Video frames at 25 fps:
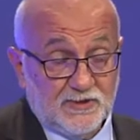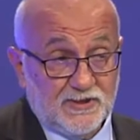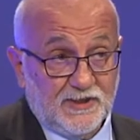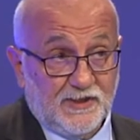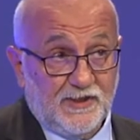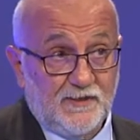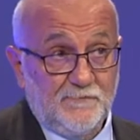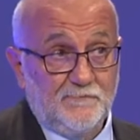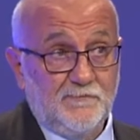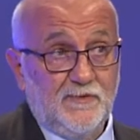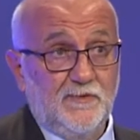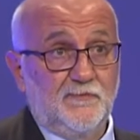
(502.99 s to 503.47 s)

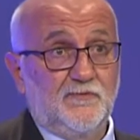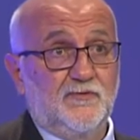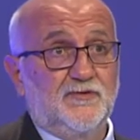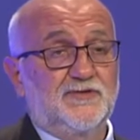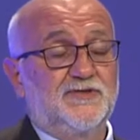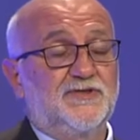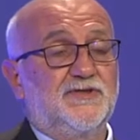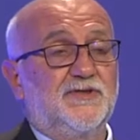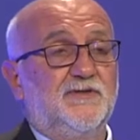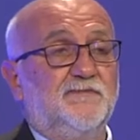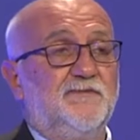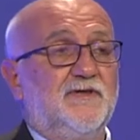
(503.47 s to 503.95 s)

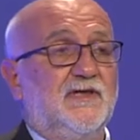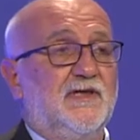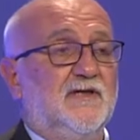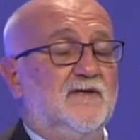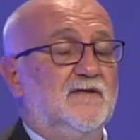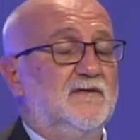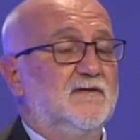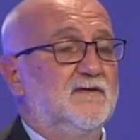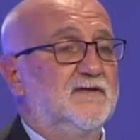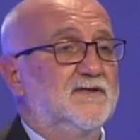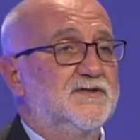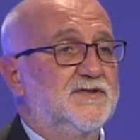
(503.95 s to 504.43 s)
variable, a
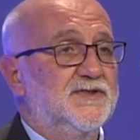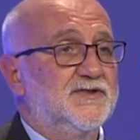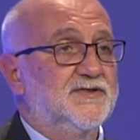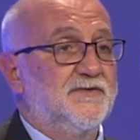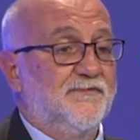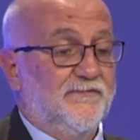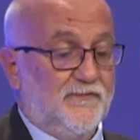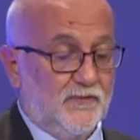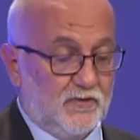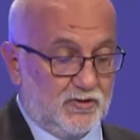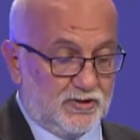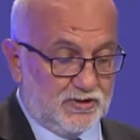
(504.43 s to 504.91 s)
stable
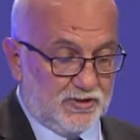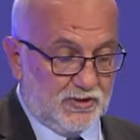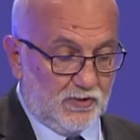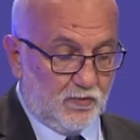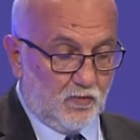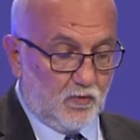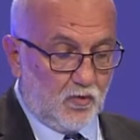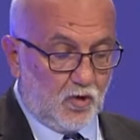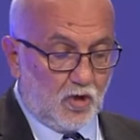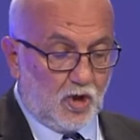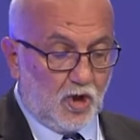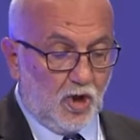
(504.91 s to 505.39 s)
change
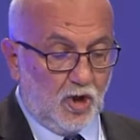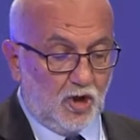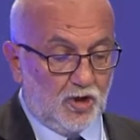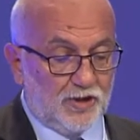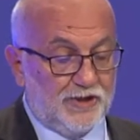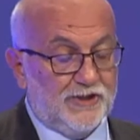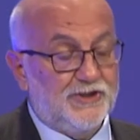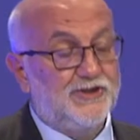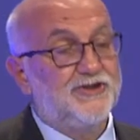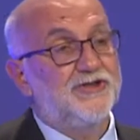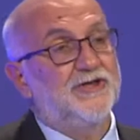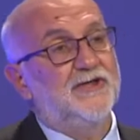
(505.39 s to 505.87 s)
which can be
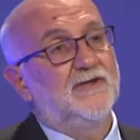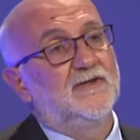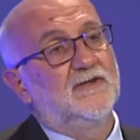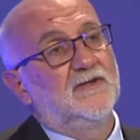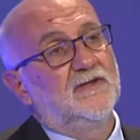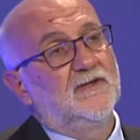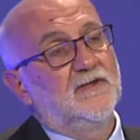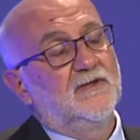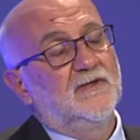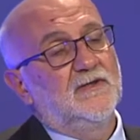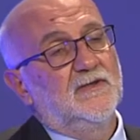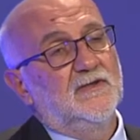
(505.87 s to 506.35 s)

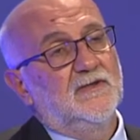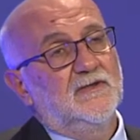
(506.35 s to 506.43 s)
measured.